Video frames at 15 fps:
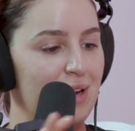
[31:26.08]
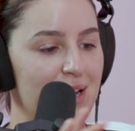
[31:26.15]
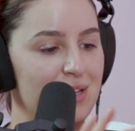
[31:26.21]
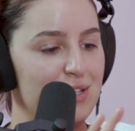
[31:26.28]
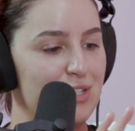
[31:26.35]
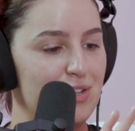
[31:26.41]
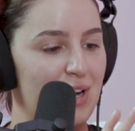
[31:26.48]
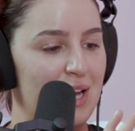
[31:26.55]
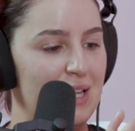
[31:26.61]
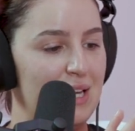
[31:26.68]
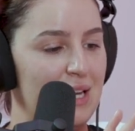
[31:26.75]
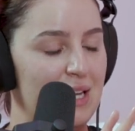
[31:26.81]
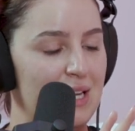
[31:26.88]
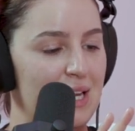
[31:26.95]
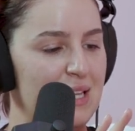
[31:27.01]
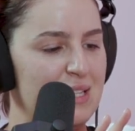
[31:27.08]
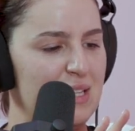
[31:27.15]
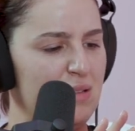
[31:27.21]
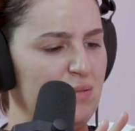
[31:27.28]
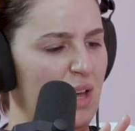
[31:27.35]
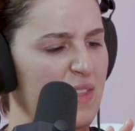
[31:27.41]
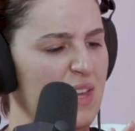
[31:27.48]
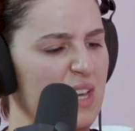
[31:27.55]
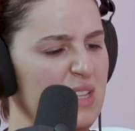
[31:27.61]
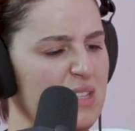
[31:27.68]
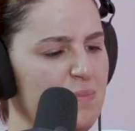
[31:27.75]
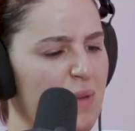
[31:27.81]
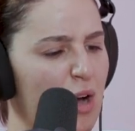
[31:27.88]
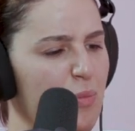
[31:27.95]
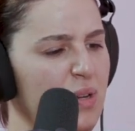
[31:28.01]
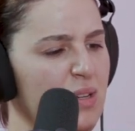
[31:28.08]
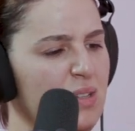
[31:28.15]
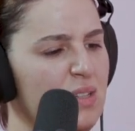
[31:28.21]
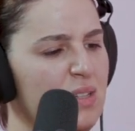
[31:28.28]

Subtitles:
Greek Australian. I think he's in Melbourne.